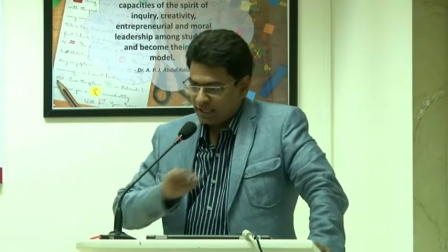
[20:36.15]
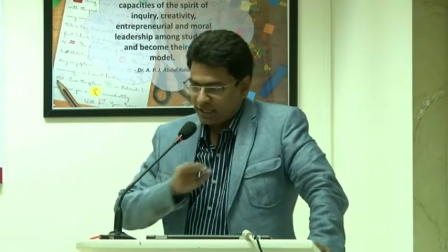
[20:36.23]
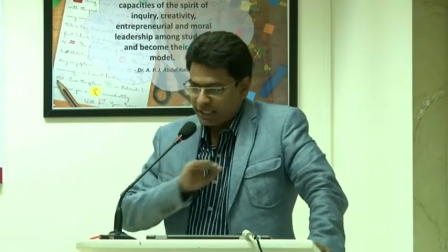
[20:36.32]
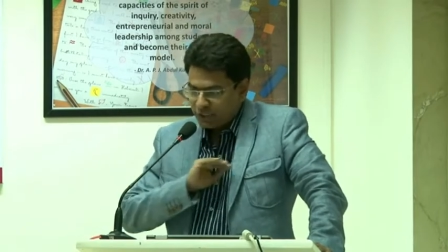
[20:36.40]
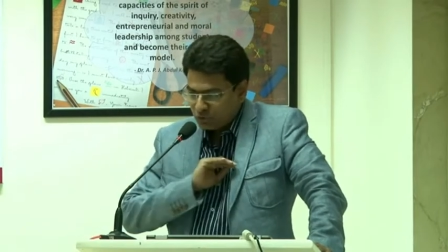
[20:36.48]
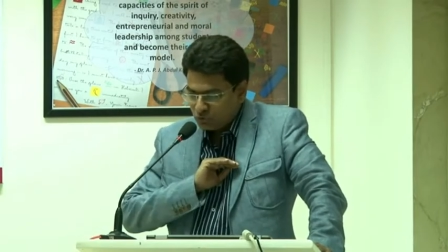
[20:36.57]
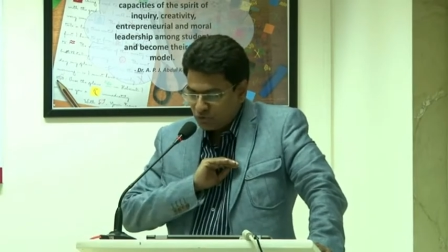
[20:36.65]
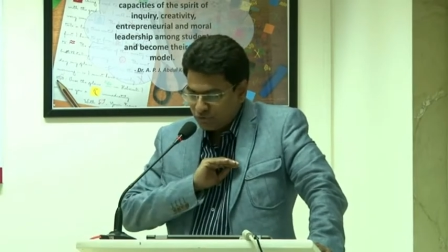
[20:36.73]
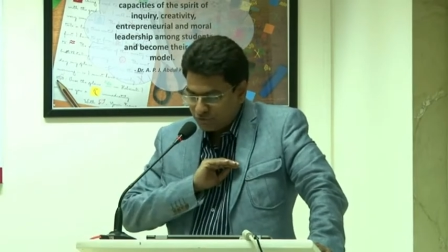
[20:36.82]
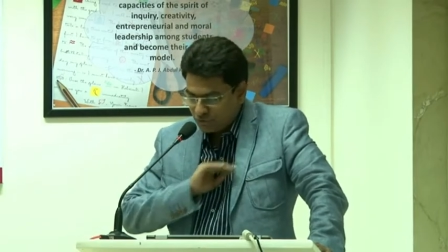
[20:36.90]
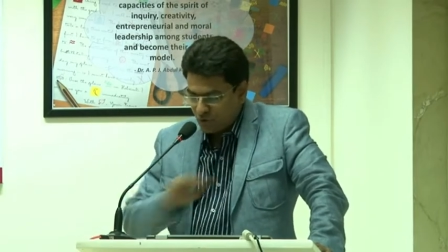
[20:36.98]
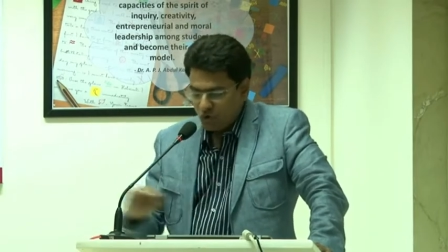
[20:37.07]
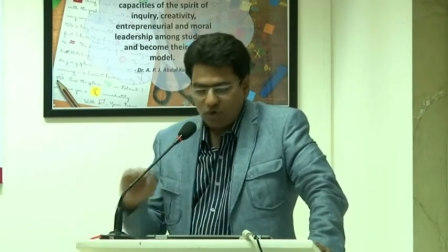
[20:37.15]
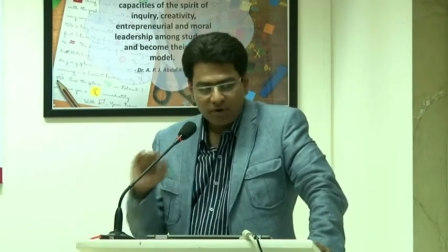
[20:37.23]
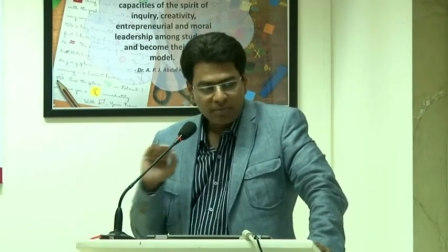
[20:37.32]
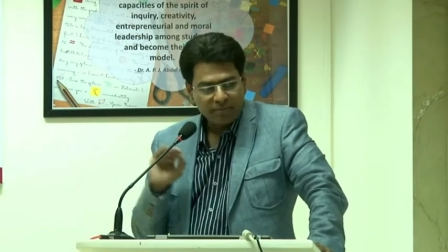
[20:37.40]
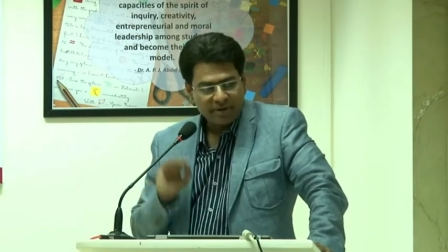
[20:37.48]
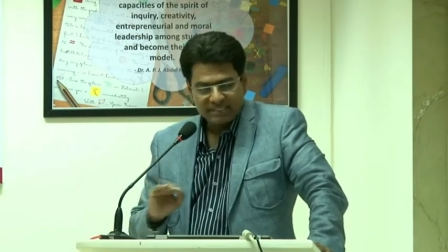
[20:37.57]
It took
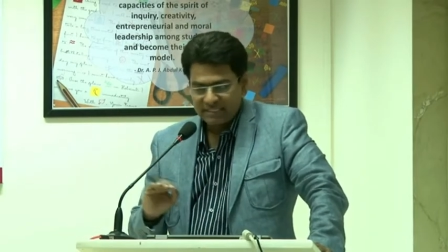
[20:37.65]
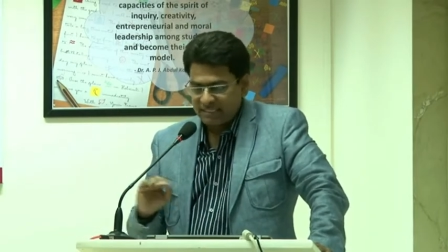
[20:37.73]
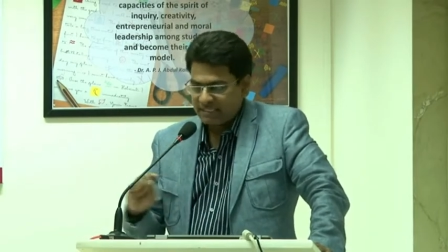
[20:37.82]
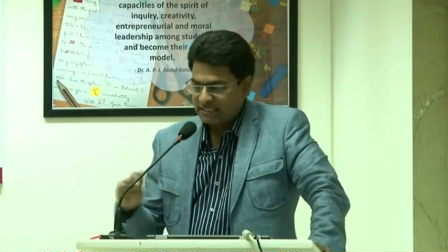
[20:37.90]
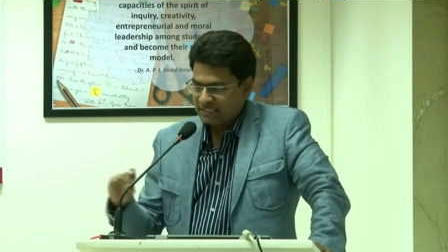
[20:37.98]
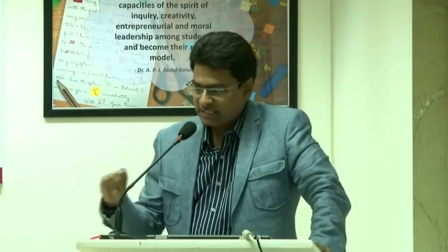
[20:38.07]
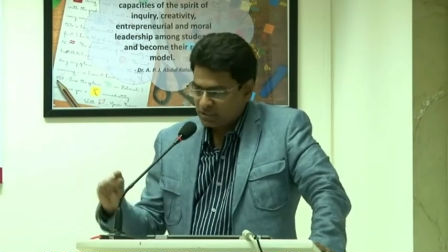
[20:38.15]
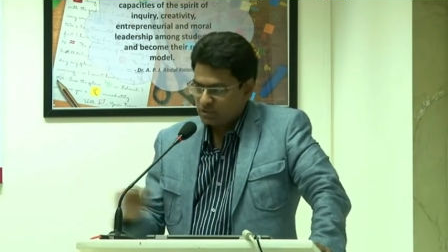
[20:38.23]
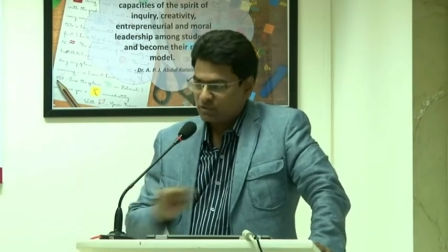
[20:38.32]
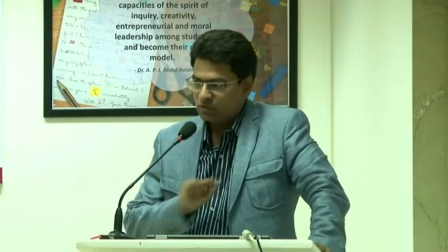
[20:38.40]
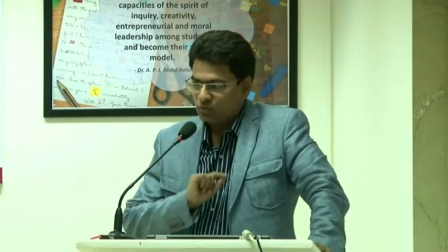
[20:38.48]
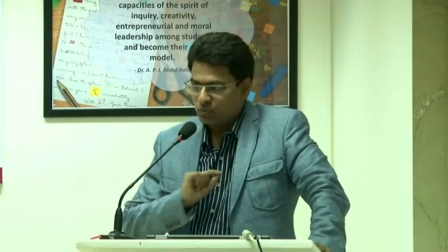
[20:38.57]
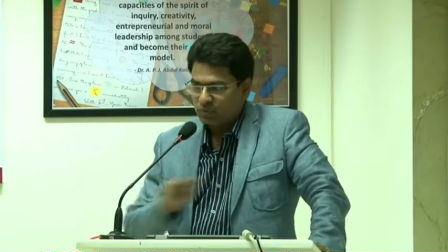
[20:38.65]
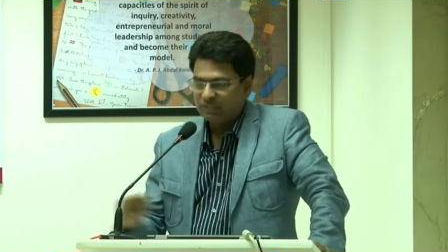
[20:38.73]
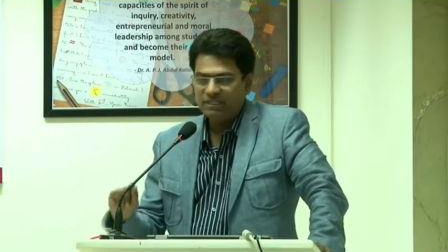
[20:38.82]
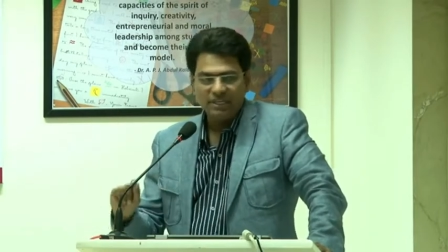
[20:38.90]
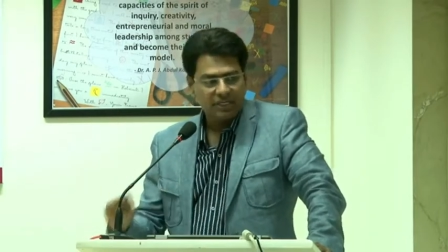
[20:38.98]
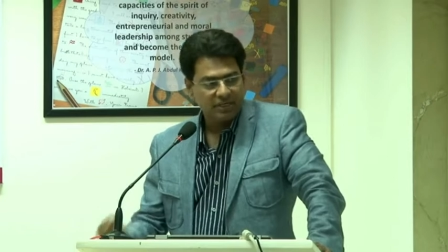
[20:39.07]
four presidents
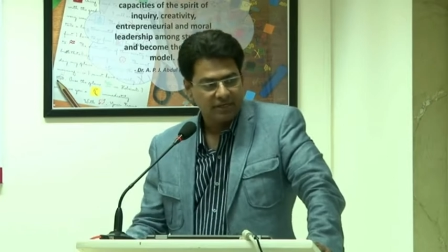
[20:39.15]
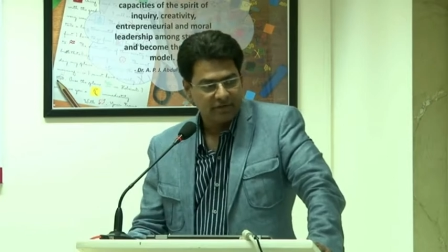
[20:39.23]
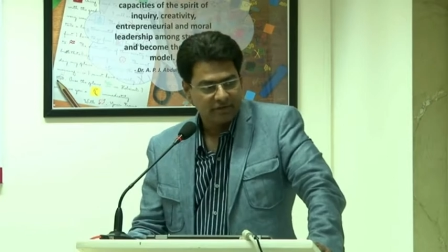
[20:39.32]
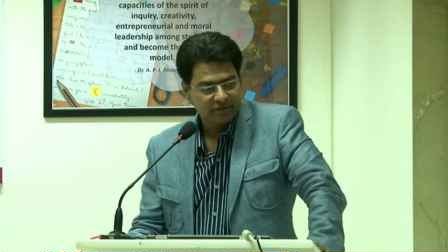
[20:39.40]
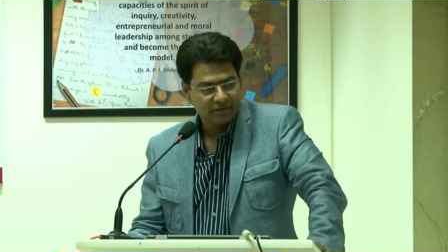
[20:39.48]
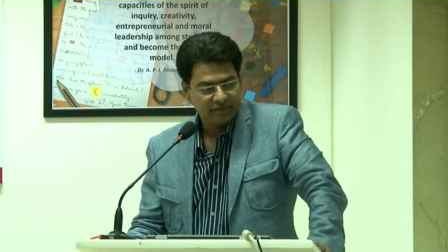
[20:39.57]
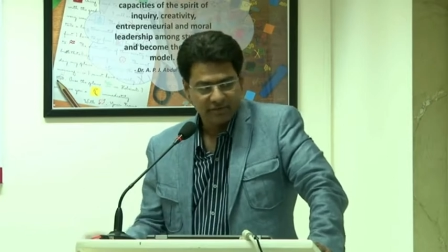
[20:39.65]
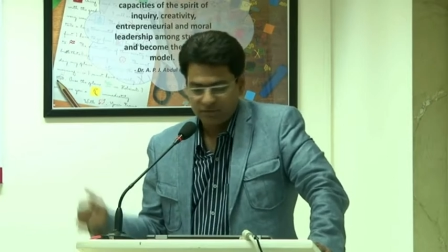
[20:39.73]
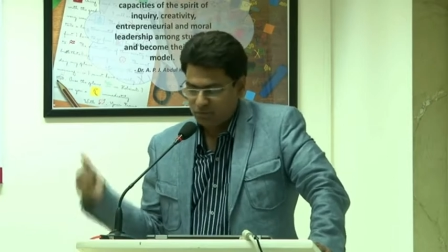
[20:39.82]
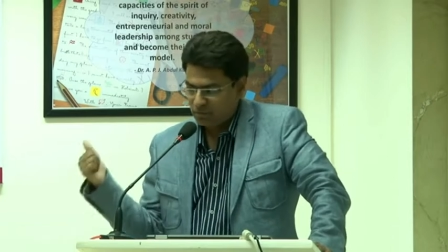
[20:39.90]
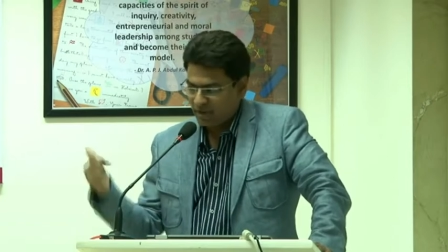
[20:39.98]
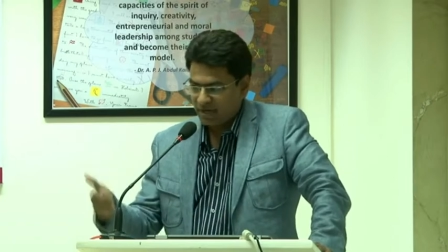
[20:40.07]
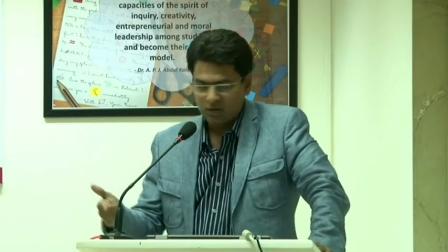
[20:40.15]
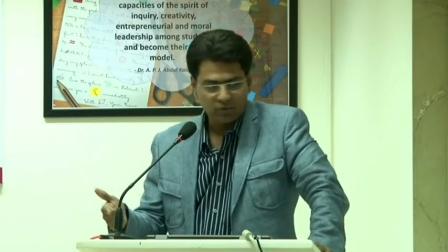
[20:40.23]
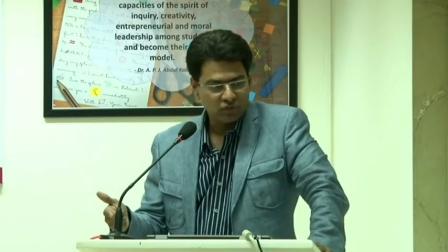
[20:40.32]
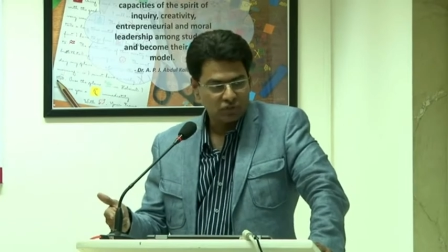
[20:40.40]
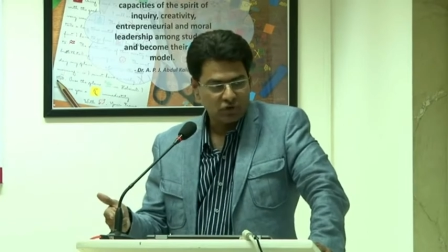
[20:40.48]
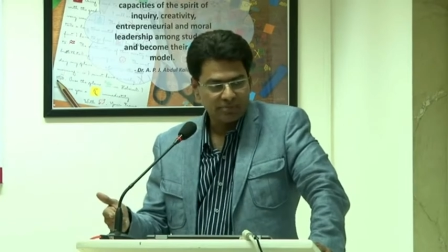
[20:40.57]
within a year. Mubarak
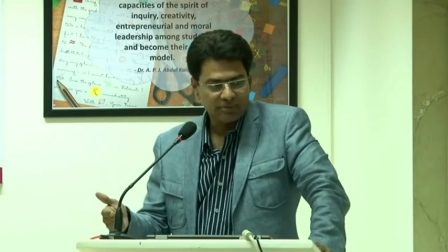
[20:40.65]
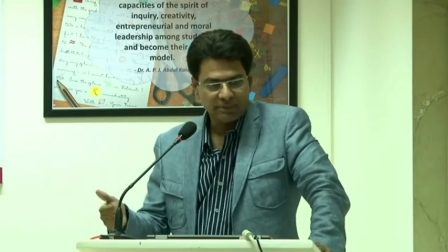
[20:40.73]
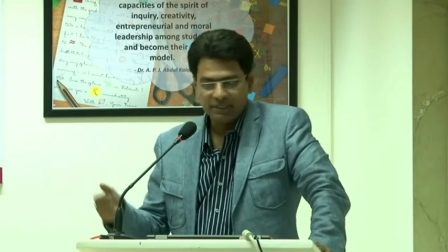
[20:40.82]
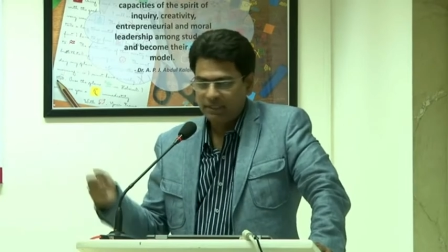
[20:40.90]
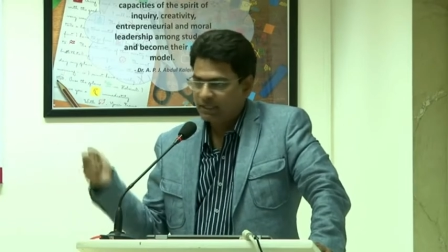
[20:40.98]
was toppled.